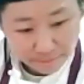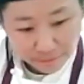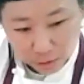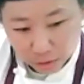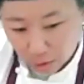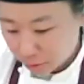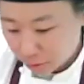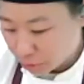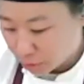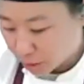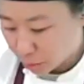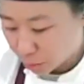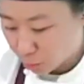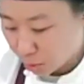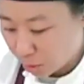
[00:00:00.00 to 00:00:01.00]
difficult, you
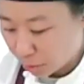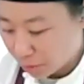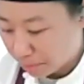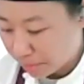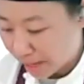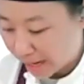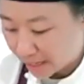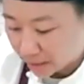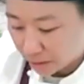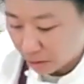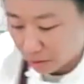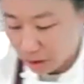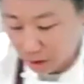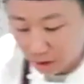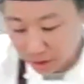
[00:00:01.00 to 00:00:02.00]
can roll the pie
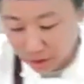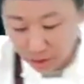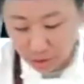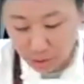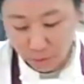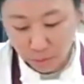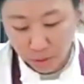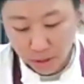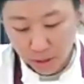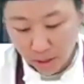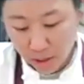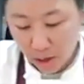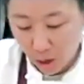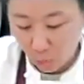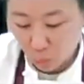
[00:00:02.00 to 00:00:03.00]
dough onto
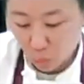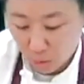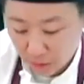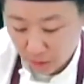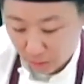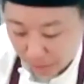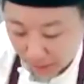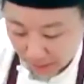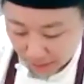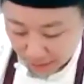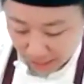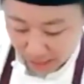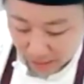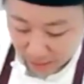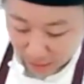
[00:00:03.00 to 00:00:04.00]
a rolling
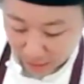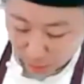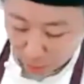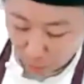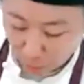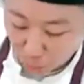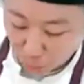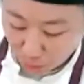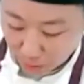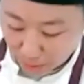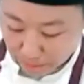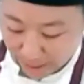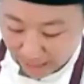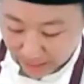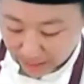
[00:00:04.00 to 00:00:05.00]
pin and then roll
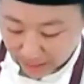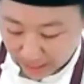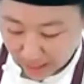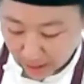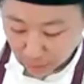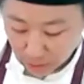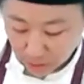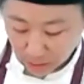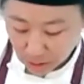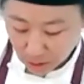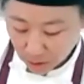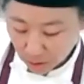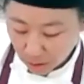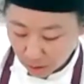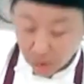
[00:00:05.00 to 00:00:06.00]
it back out
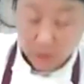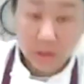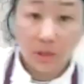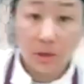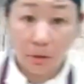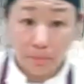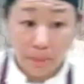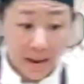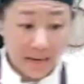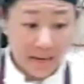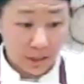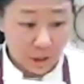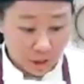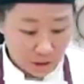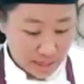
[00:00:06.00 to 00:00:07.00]
onto your pie
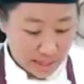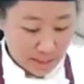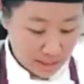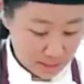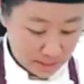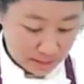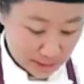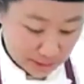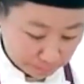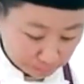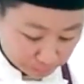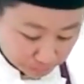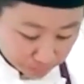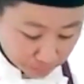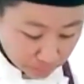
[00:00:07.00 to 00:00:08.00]
dish like
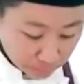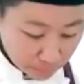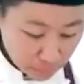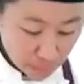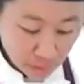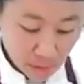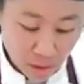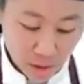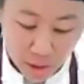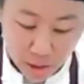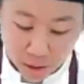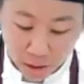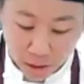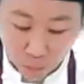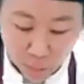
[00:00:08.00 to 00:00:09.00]
this.
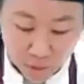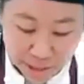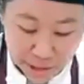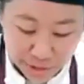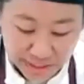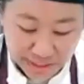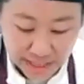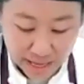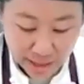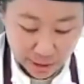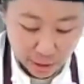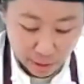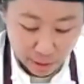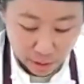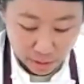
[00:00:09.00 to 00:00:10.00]
When you
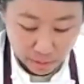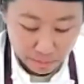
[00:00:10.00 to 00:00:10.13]
set